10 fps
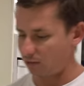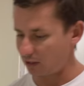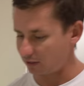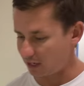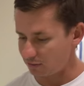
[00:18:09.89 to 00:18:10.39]

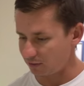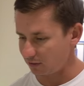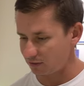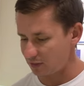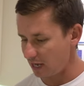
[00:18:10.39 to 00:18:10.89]
water. I don't think
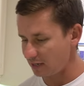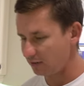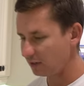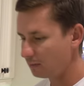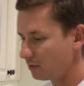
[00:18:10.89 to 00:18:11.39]
there's
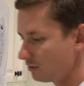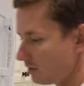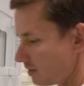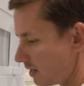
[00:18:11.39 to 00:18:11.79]
anything better than